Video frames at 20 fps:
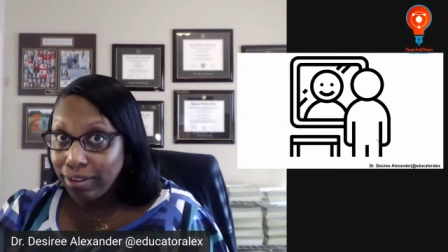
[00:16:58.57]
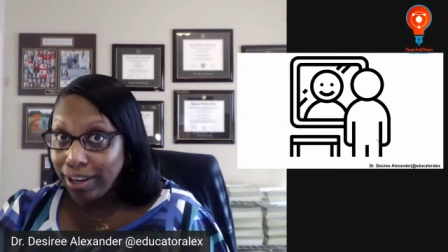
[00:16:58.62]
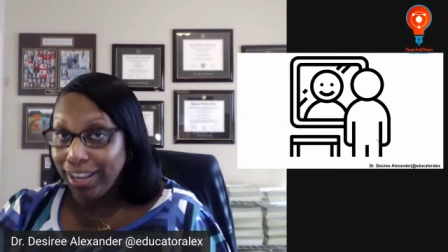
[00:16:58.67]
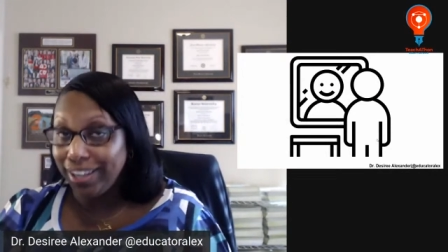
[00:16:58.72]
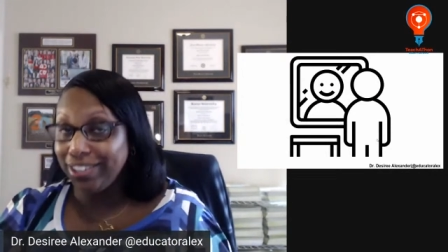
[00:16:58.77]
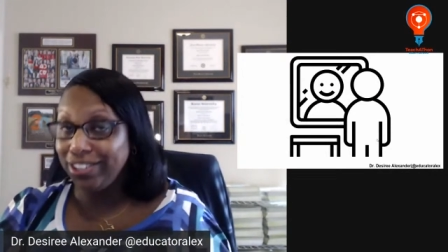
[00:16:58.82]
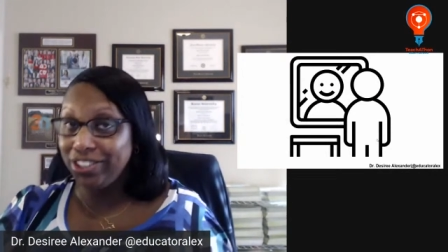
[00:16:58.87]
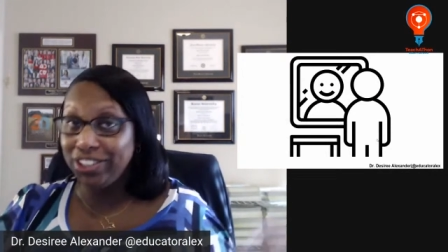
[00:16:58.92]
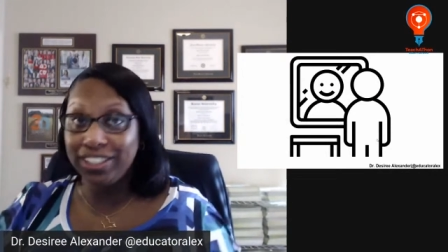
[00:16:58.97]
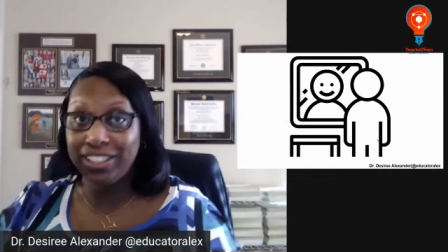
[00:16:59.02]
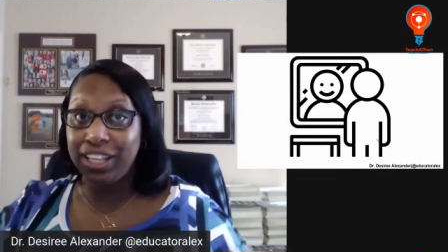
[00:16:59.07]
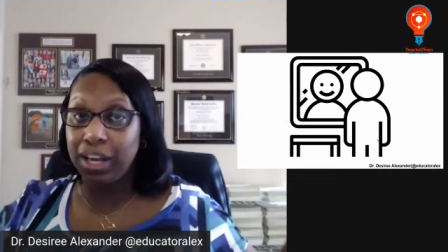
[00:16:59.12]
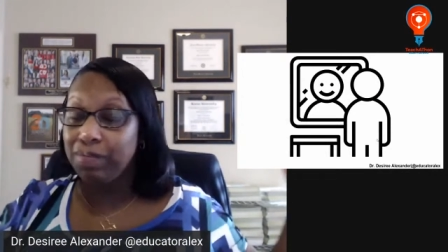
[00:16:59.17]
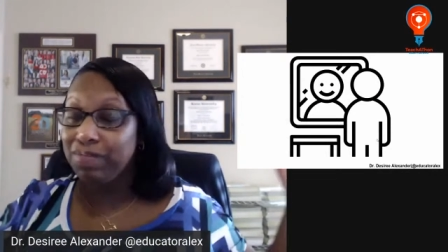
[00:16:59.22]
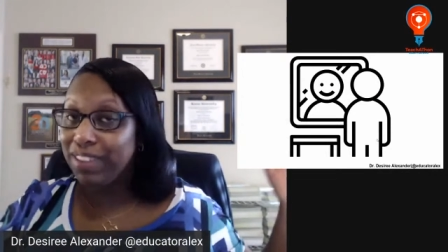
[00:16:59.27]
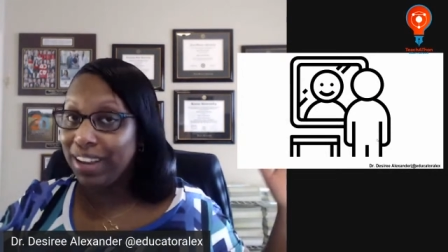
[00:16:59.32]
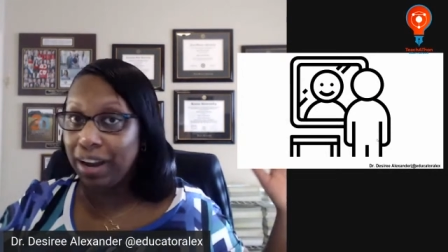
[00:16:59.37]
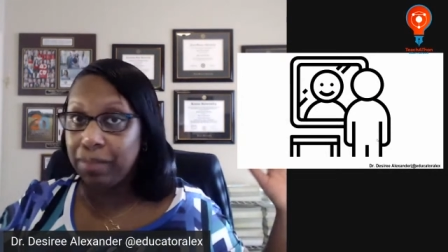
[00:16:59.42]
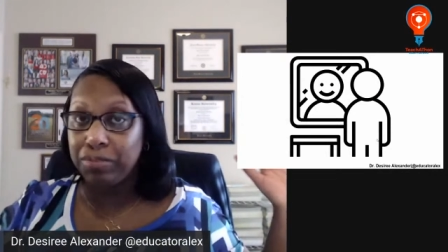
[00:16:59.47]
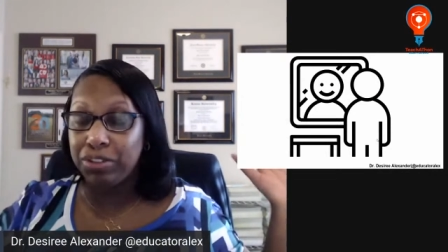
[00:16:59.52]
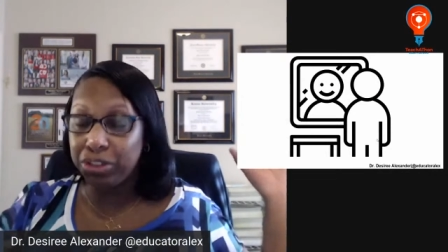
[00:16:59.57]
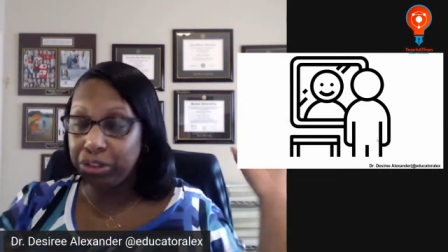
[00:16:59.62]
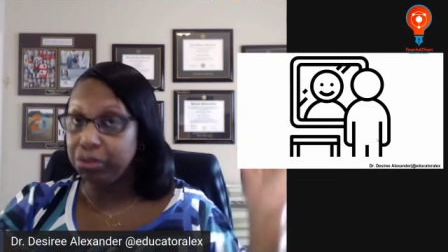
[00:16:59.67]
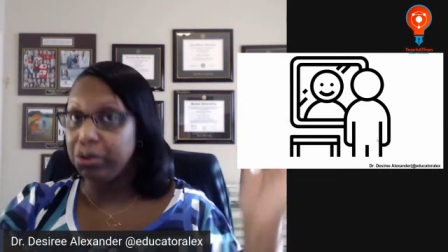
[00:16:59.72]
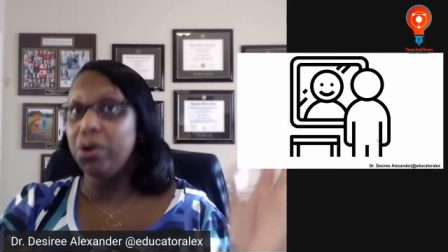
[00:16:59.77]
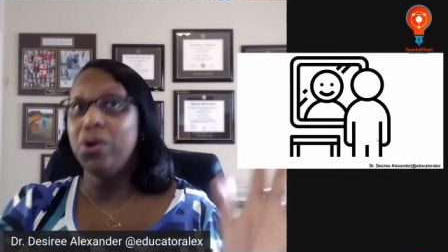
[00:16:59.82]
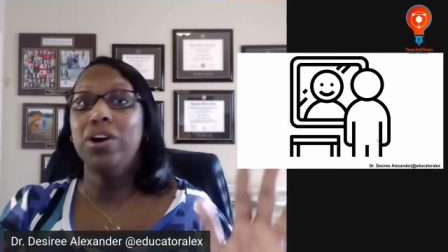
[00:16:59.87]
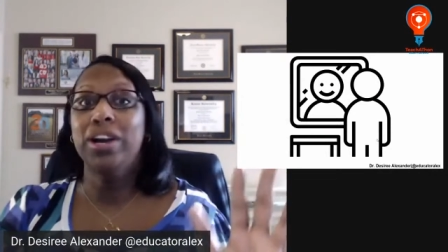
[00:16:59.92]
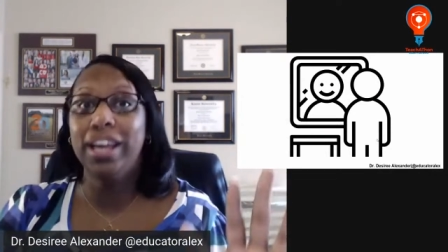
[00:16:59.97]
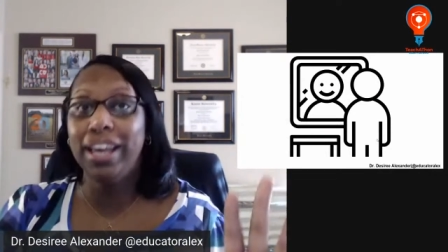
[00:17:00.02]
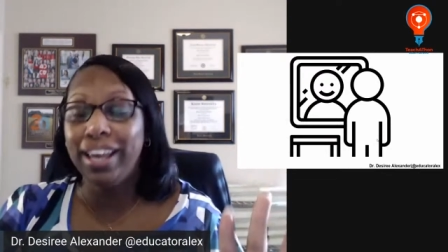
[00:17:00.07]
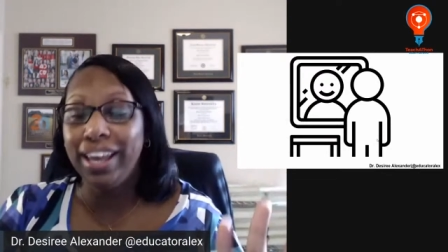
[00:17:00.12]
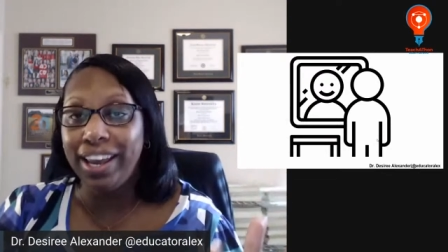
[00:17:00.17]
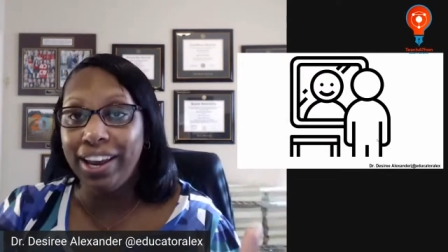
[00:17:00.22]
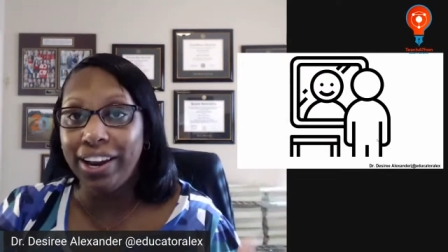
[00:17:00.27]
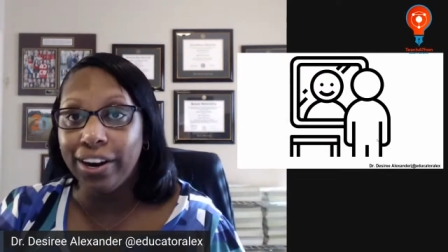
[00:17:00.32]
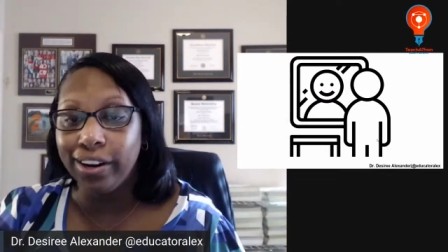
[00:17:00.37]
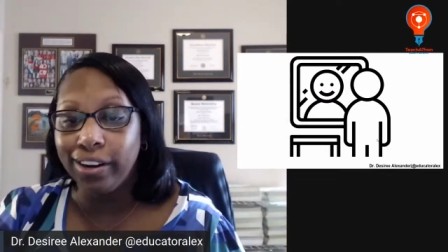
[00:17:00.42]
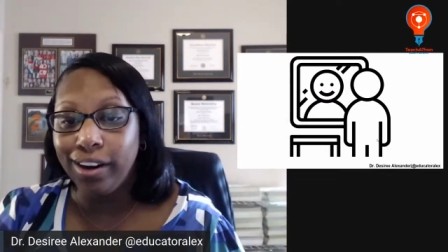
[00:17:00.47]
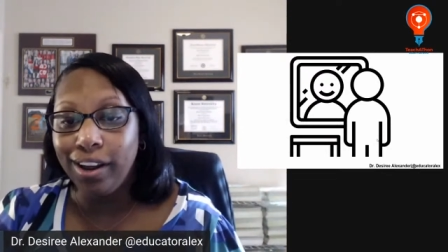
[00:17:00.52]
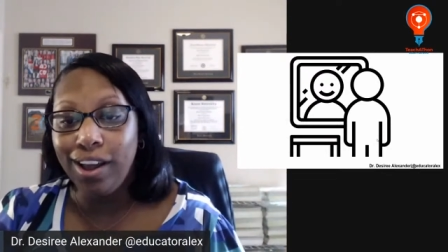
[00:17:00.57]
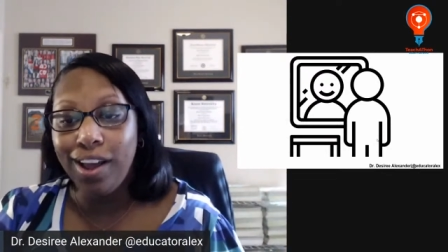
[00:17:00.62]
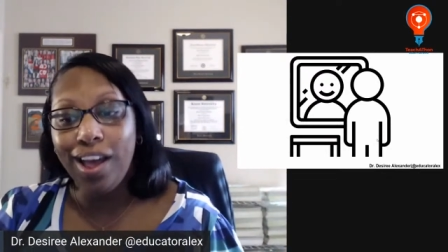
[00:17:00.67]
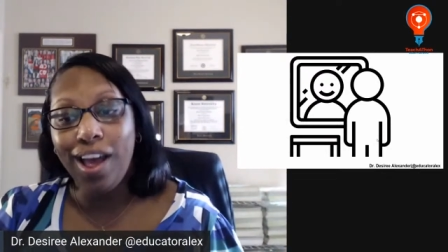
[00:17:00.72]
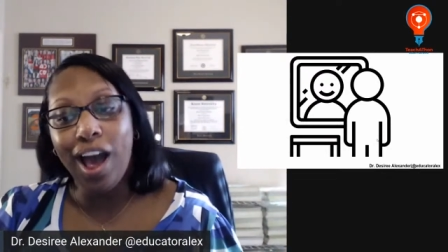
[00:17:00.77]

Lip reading: And this is just something I'm throwing in here.